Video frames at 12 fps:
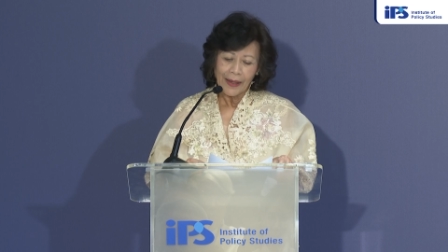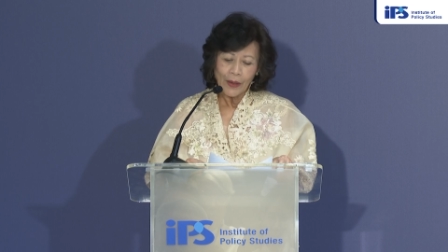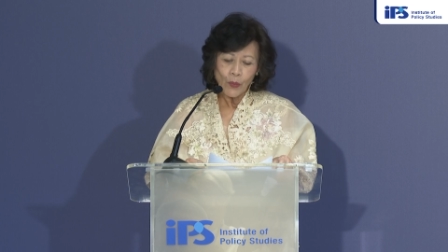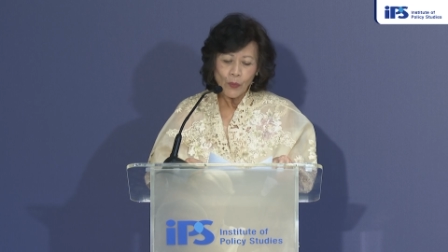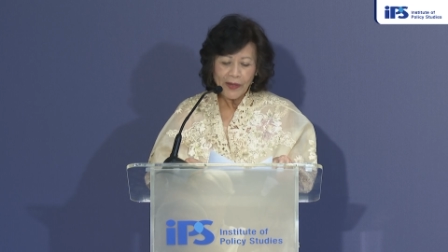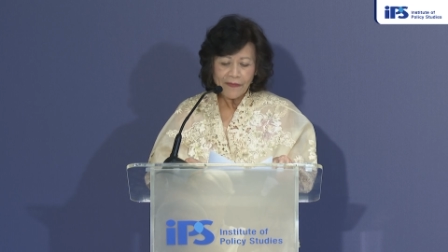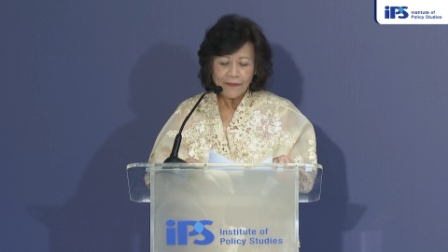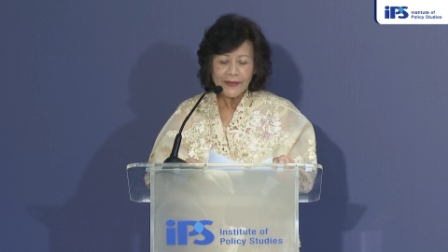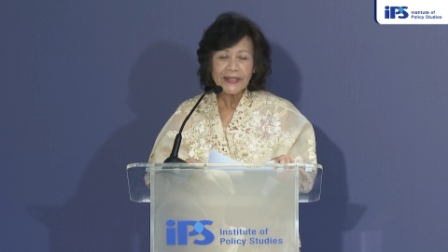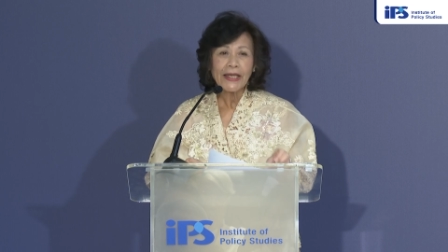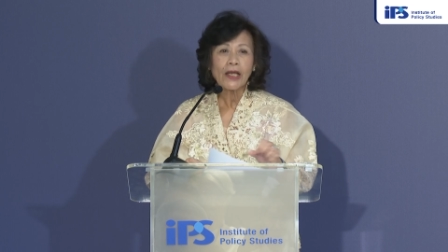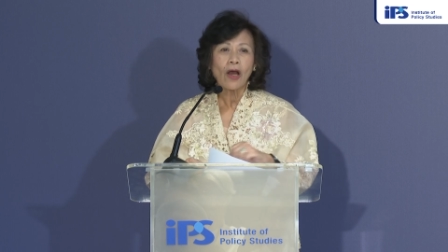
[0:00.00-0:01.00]

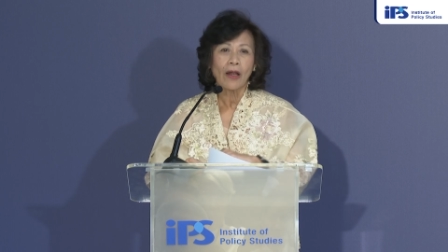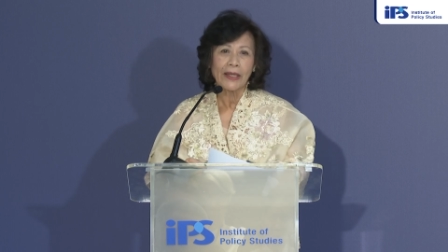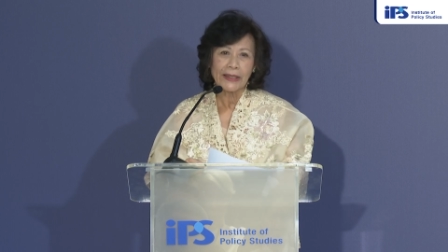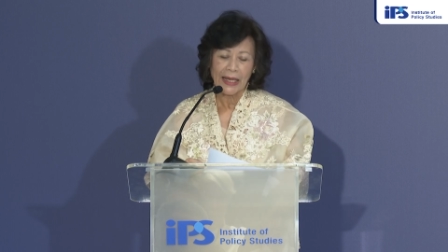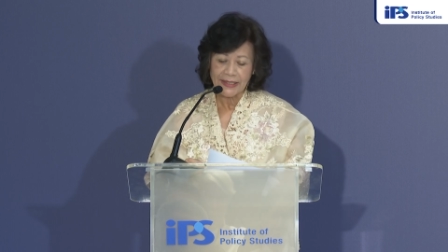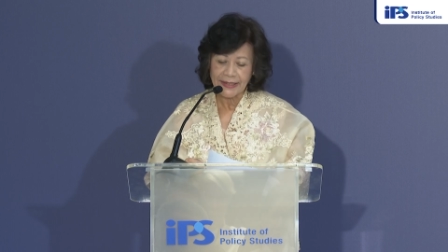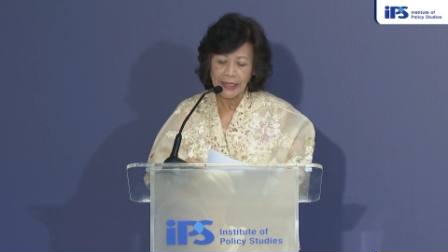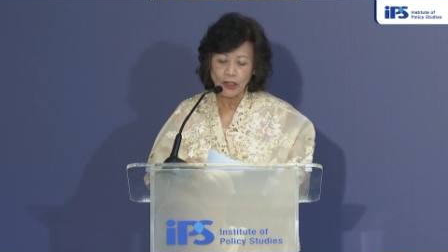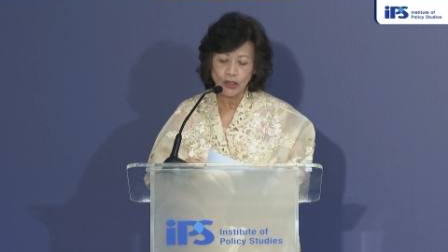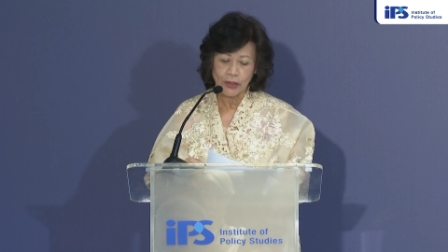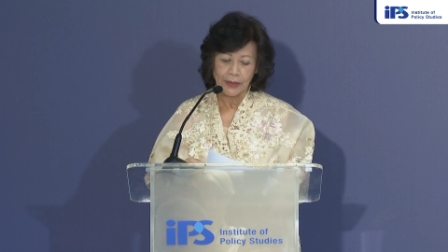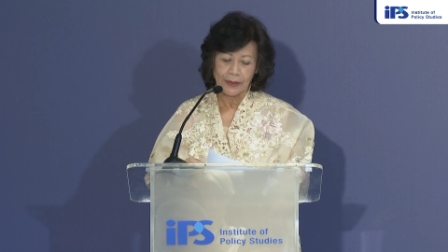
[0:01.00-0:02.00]
With
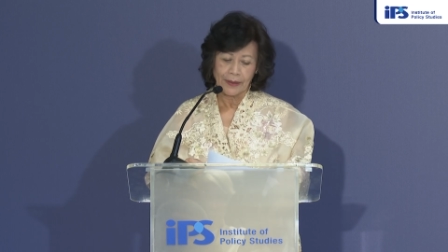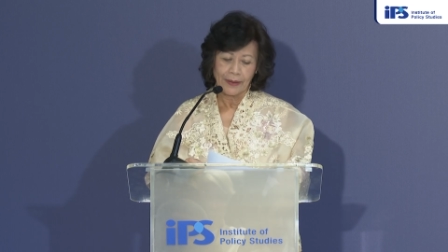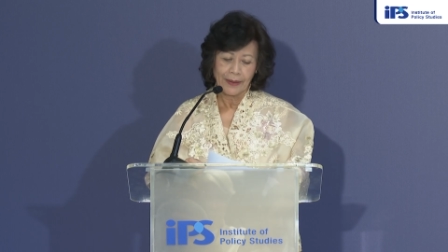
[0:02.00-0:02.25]
decolonization,